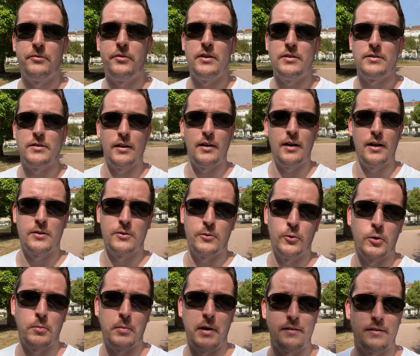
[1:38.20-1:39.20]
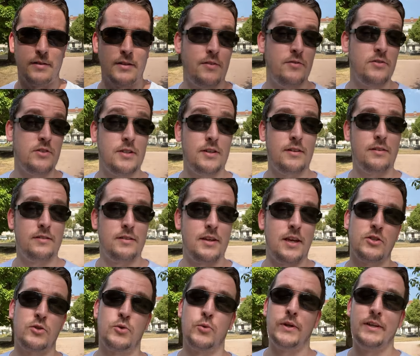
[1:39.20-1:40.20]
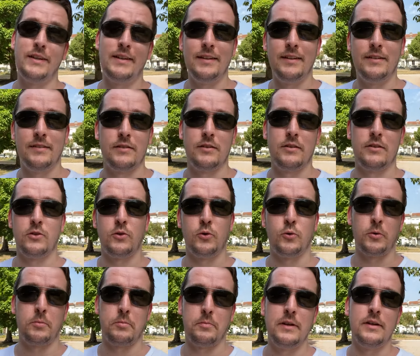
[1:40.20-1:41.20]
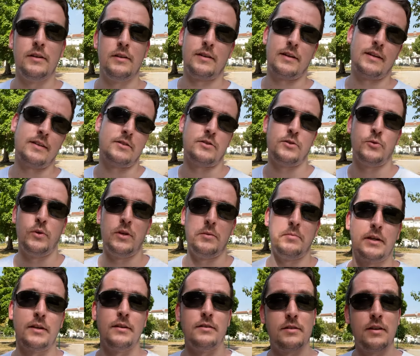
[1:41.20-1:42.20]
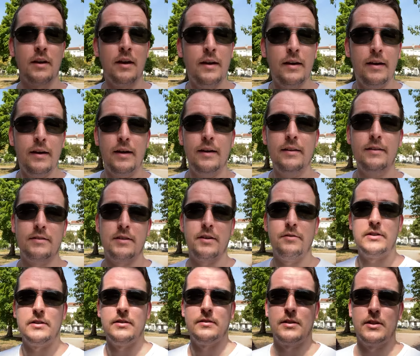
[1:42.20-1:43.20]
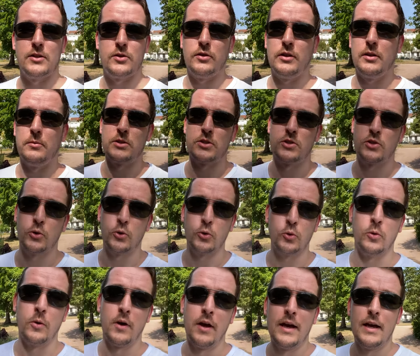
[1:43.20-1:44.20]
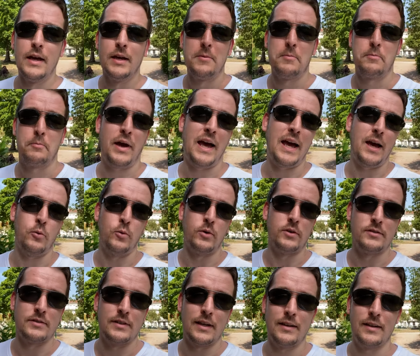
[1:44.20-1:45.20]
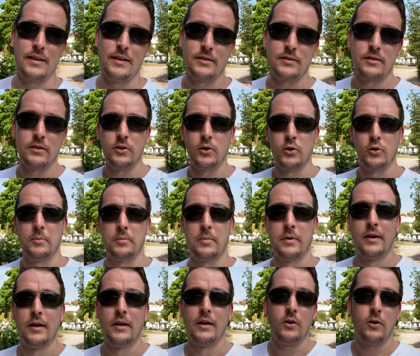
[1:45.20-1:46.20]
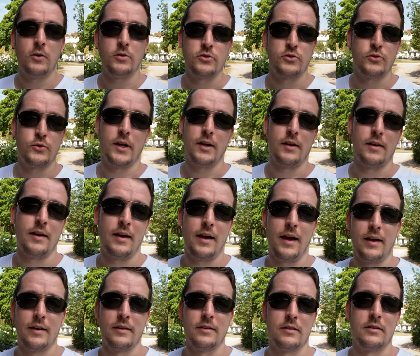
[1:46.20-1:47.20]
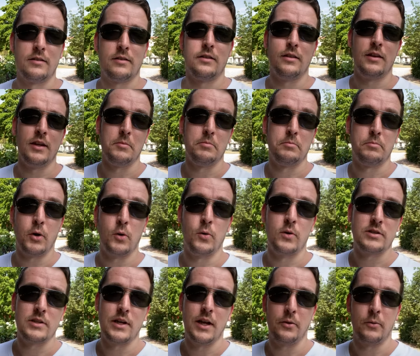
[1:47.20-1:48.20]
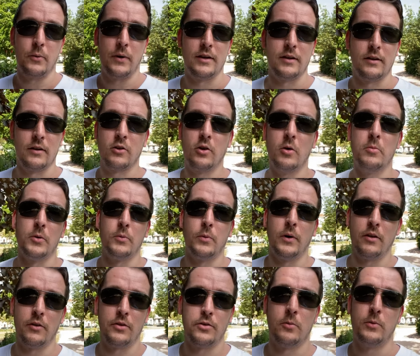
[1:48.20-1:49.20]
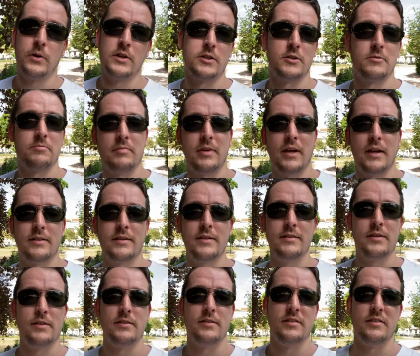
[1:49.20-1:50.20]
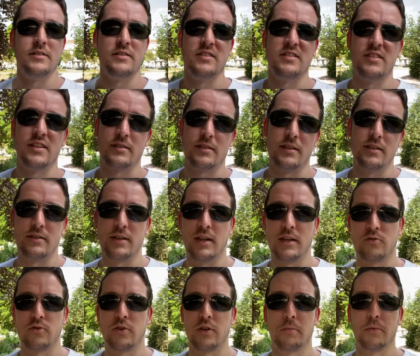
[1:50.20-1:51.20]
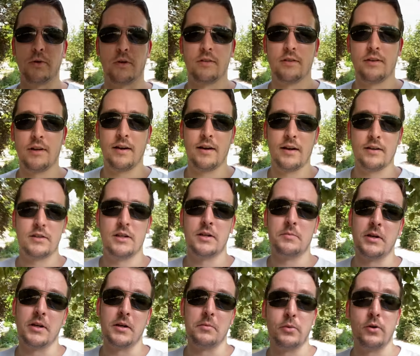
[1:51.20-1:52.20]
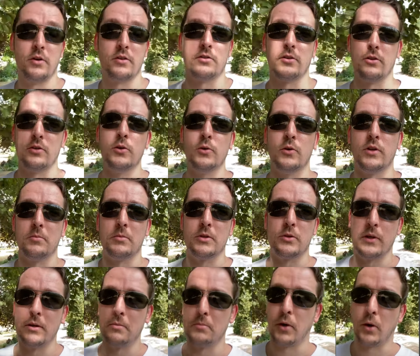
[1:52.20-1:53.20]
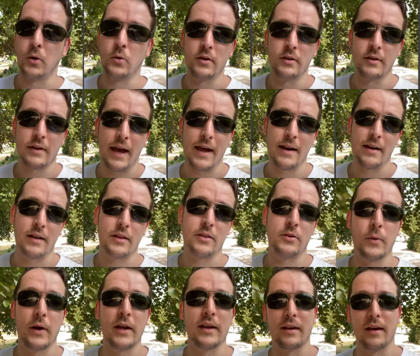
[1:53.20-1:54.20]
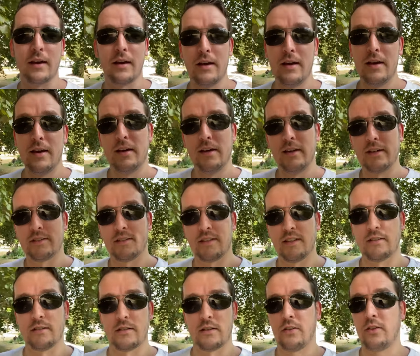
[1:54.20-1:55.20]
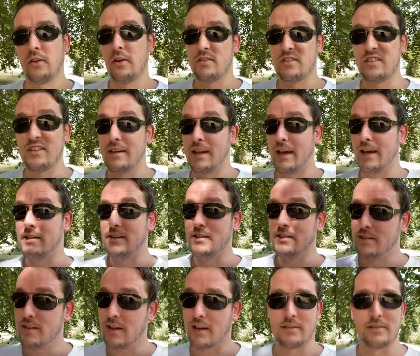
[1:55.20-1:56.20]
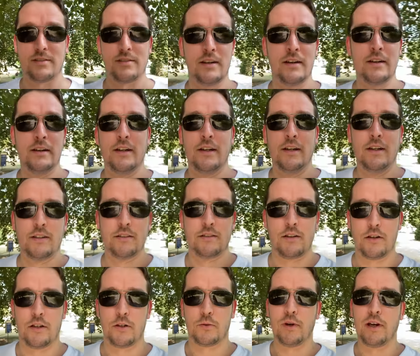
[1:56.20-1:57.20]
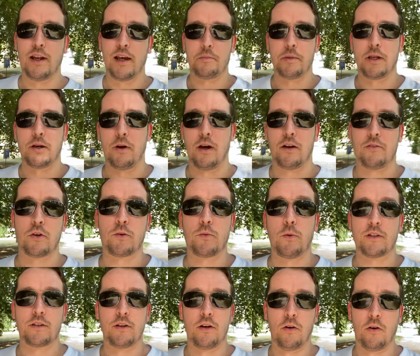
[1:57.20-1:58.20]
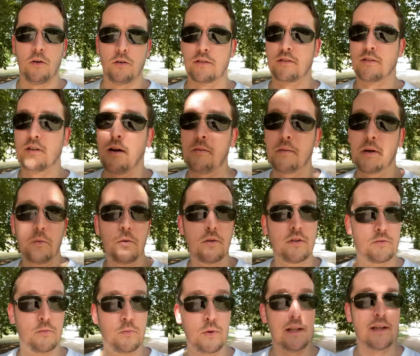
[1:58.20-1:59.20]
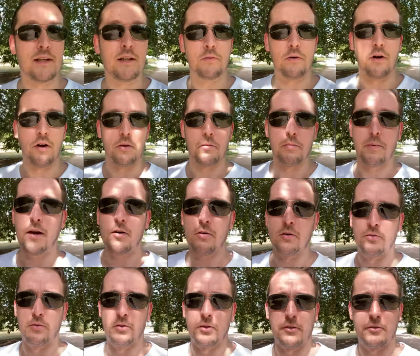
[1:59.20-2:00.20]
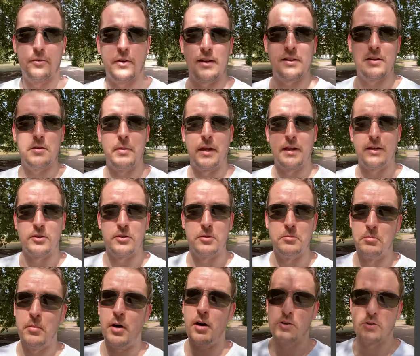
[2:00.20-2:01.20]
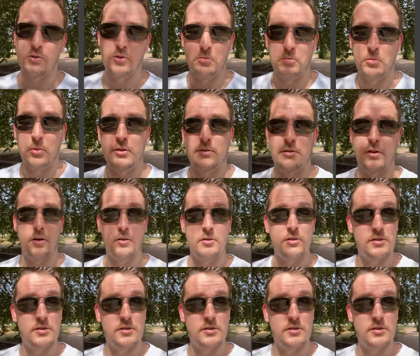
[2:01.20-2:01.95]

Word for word: first I'd like to talk about 17th century Eastern European history, because in the 17th century there were two powers in Eastern Europe, Austria and the Polish-Lithuanian Commonwealth, which had existed since the 16th century, but there had actually been a personal union between Poland and Lithuania since 1386. So this really had been around for quite a long time, and it was really rather powerful. In fact, it managed to march on Moscow